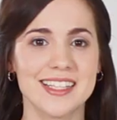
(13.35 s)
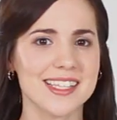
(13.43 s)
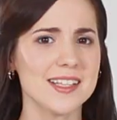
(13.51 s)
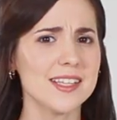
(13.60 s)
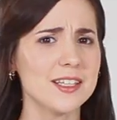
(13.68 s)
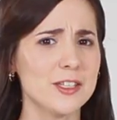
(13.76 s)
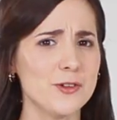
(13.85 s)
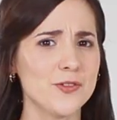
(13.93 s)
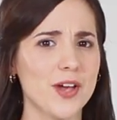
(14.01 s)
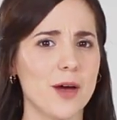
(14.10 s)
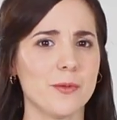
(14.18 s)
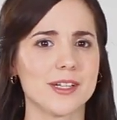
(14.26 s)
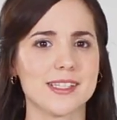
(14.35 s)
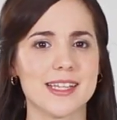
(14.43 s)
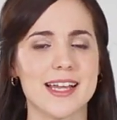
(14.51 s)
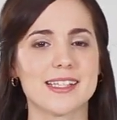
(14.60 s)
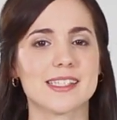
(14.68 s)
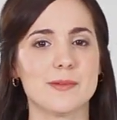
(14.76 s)
Sounds like you've got what it
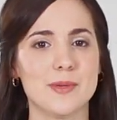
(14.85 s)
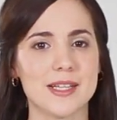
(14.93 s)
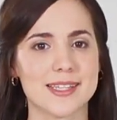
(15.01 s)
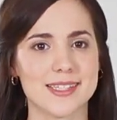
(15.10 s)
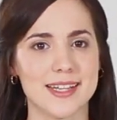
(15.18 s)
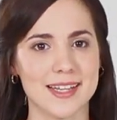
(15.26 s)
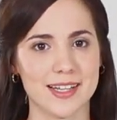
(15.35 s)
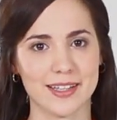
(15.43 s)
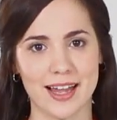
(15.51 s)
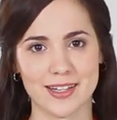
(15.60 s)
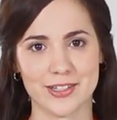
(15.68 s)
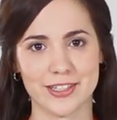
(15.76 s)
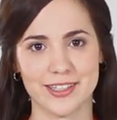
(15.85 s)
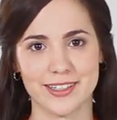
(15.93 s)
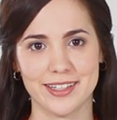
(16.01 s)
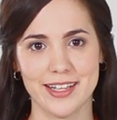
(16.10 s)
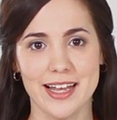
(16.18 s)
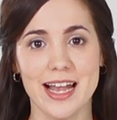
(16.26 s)
takes to be a Citi collector.
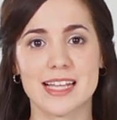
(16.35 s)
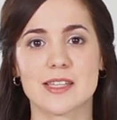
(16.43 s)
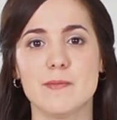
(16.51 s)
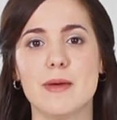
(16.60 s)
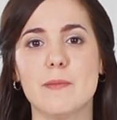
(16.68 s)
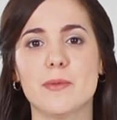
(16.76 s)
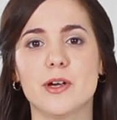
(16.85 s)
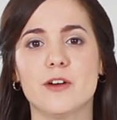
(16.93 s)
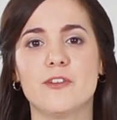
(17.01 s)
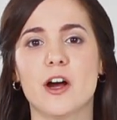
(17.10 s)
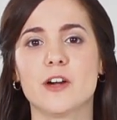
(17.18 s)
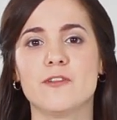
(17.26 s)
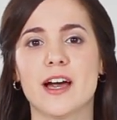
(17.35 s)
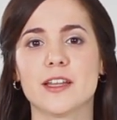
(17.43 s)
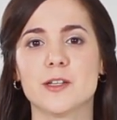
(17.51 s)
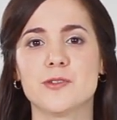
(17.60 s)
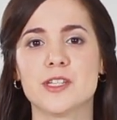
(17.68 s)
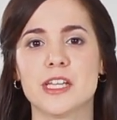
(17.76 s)
As a member of our
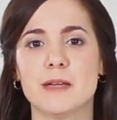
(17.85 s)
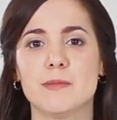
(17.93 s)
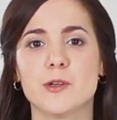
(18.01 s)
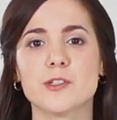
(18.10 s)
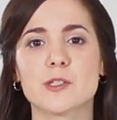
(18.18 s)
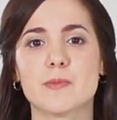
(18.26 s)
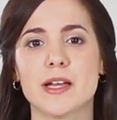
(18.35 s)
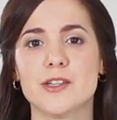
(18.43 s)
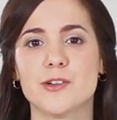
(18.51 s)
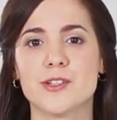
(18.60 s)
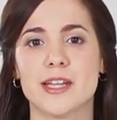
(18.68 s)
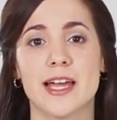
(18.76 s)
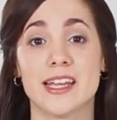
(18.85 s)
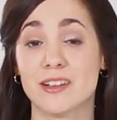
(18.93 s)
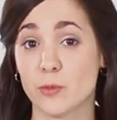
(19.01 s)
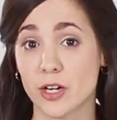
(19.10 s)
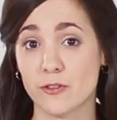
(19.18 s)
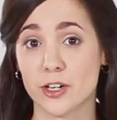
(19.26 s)
value team, you'll spend your day
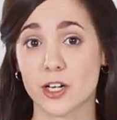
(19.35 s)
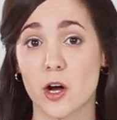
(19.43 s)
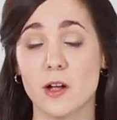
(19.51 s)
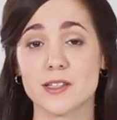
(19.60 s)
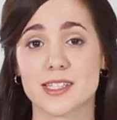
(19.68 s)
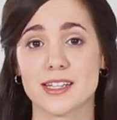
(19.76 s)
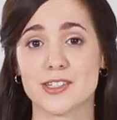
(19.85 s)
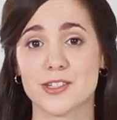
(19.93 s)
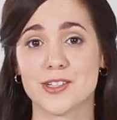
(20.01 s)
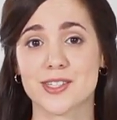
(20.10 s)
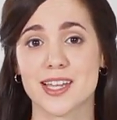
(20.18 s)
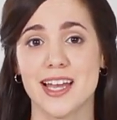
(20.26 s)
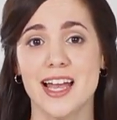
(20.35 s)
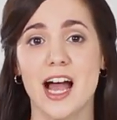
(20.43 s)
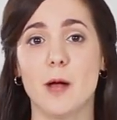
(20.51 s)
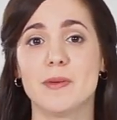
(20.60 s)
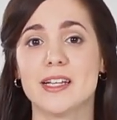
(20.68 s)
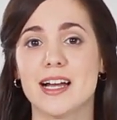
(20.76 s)
in one of our call centers,
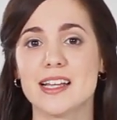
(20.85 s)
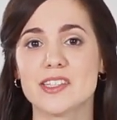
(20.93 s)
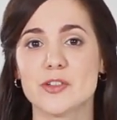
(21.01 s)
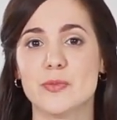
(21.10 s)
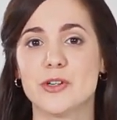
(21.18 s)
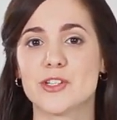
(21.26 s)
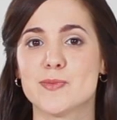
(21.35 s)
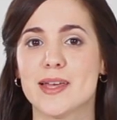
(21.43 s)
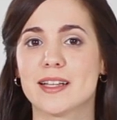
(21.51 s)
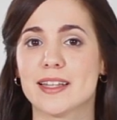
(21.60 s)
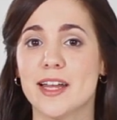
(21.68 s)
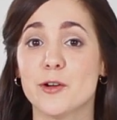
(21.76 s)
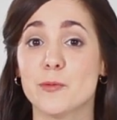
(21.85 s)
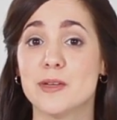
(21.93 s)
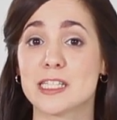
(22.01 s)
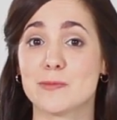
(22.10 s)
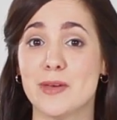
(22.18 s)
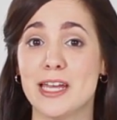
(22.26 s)
helping customers make late or
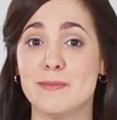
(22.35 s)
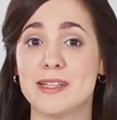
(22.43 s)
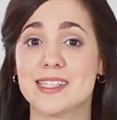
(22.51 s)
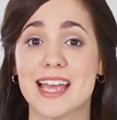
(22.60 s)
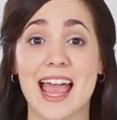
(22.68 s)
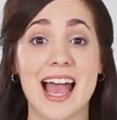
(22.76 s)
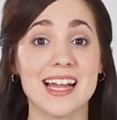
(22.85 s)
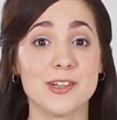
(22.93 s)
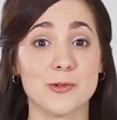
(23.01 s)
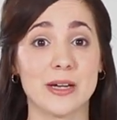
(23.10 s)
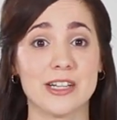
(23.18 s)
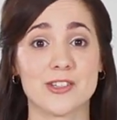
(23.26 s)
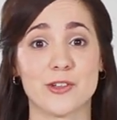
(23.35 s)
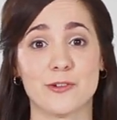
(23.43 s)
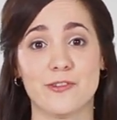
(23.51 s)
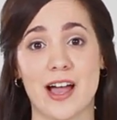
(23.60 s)
missed payments and arrange their